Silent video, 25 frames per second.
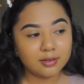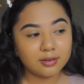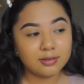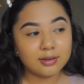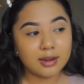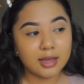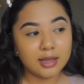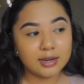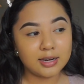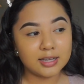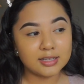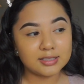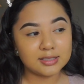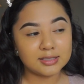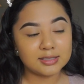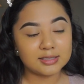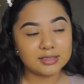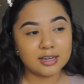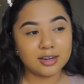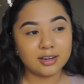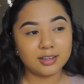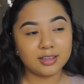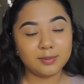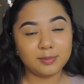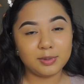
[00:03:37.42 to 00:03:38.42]
Not
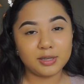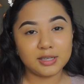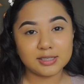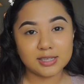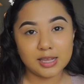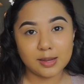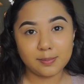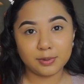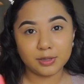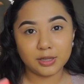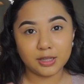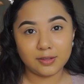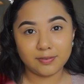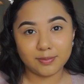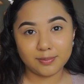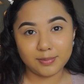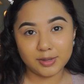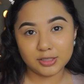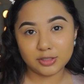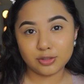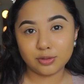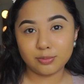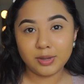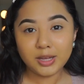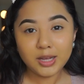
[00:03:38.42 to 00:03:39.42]
necessarily because I believe it
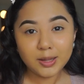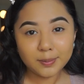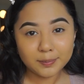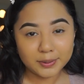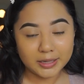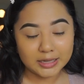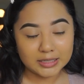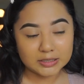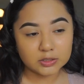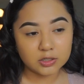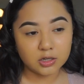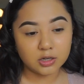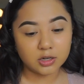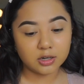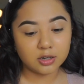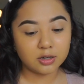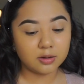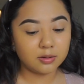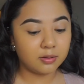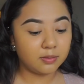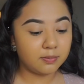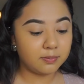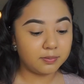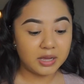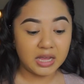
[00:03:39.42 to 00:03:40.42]
makes your makeup last longer,
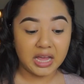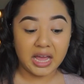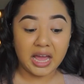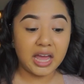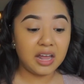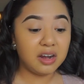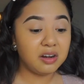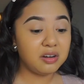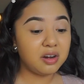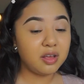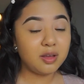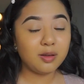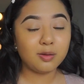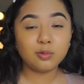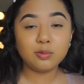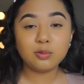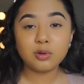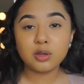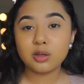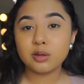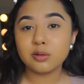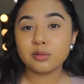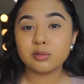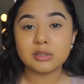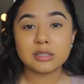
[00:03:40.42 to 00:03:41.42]
but I don't know, who
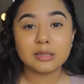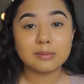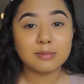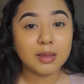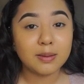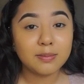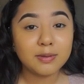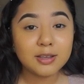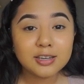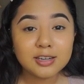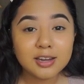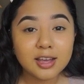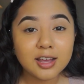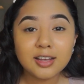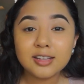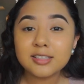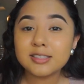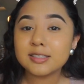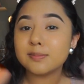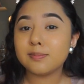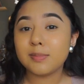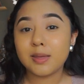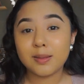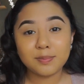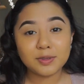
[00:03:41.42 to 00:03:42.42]
knows? Maybe it
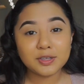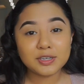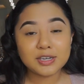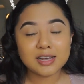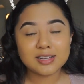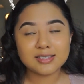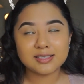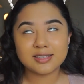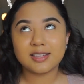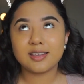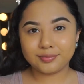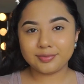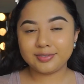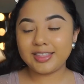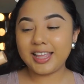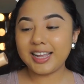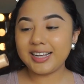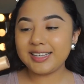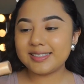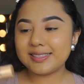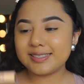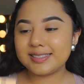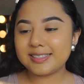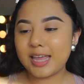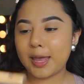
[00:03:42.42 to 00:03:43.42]
does, maybe it doesn't.
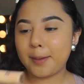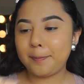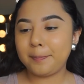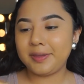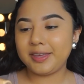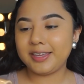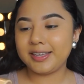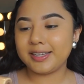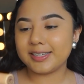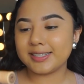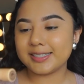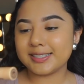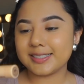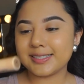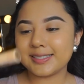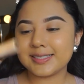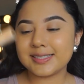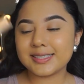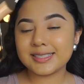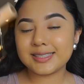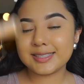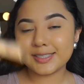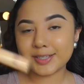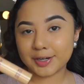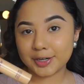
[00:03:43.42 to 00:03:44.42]
Next step is
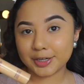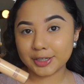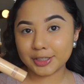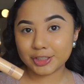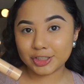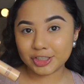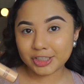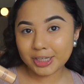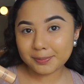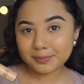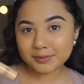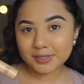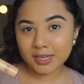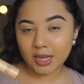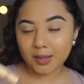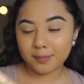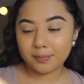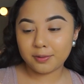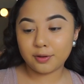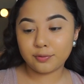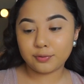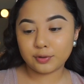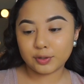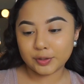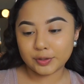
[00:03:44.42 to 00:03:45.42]
Tarte Shape Tape,
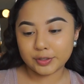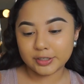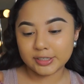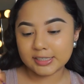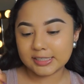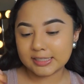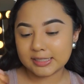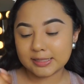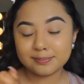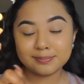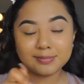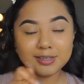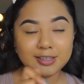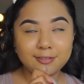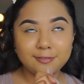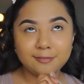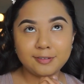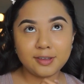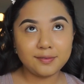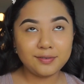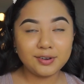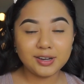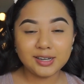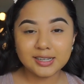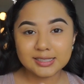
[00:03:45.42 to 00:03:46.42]
of course, my
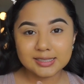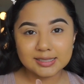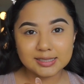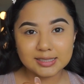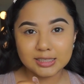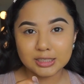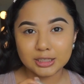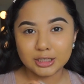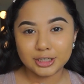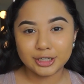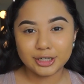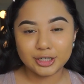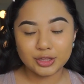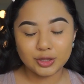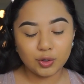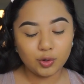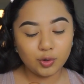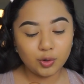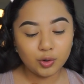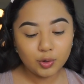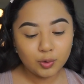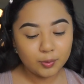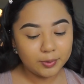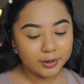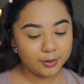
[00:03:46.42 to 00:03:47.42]
favorite concealer in the
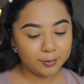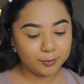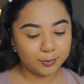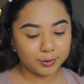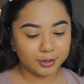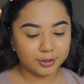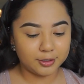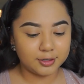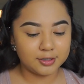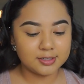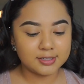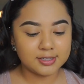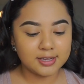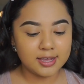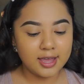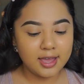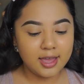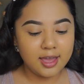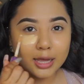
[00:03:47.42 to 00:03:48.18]
whole wide world.